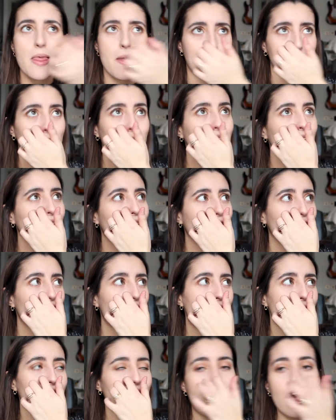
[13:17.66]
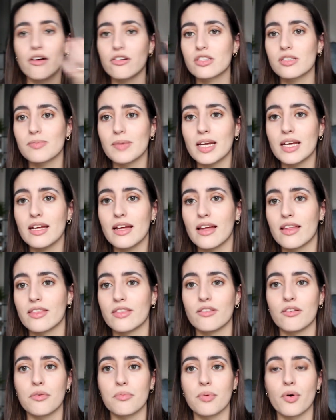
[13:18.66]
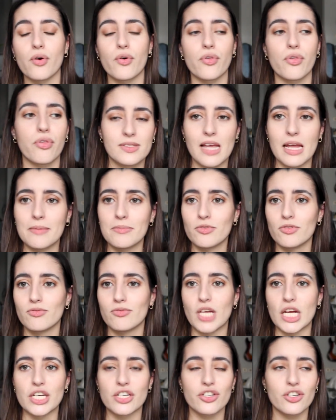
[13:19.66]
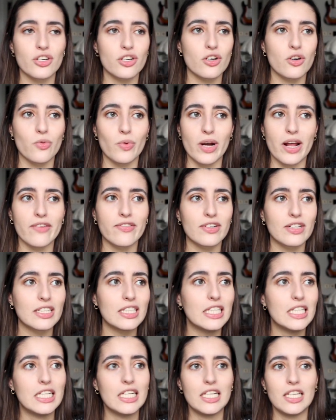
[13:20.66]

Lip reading: But like if you have a housemate and you're both same gender or whatever,